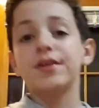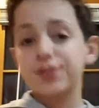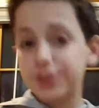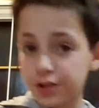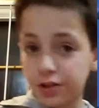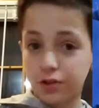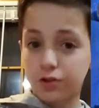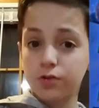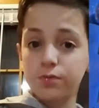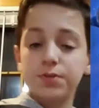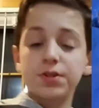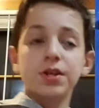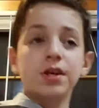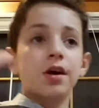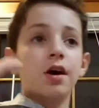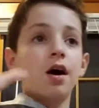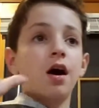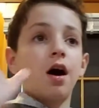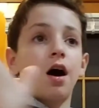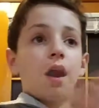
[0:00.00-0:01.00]
ice cubes.
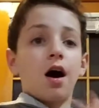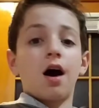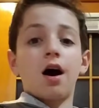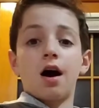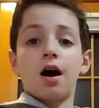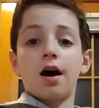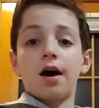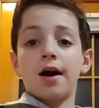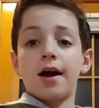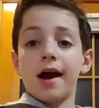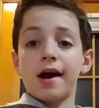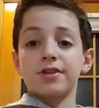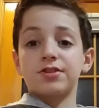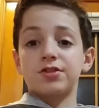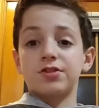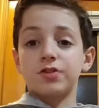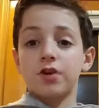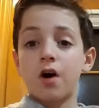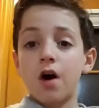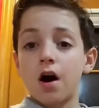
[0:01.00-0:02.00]
Uh,
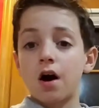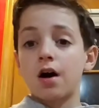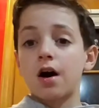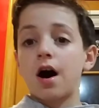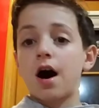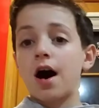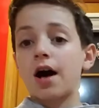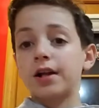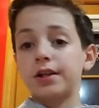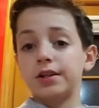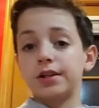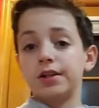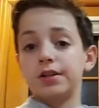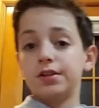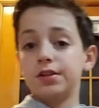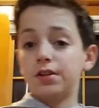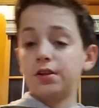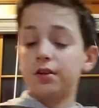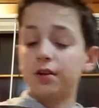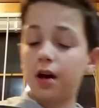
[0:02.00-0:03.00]
as you saw on
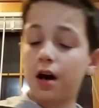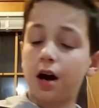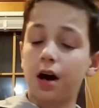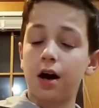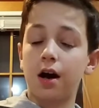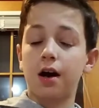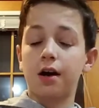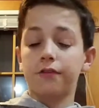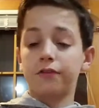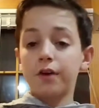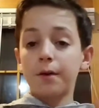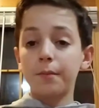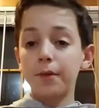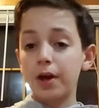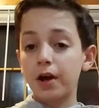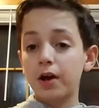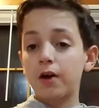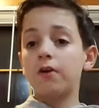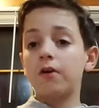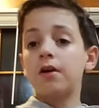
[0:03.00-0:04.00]
the uh,
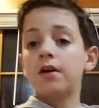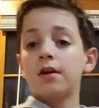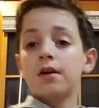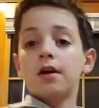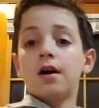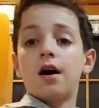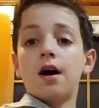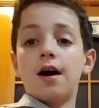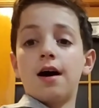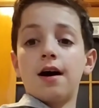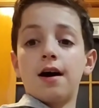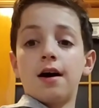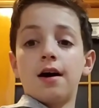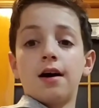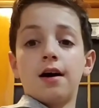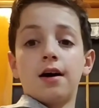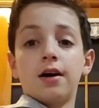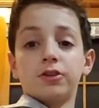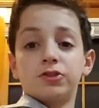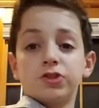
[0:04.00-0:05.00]
thumbnail,
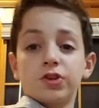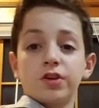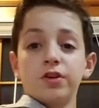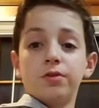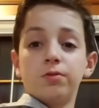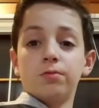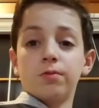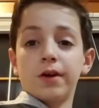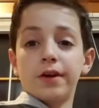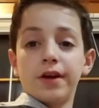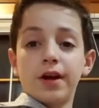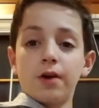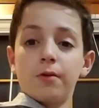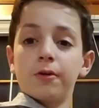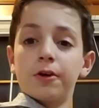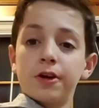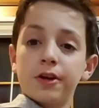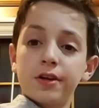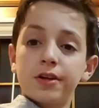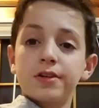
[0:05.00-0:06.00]
uh, I'll show you right now
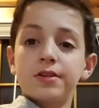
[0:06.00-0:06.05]
what it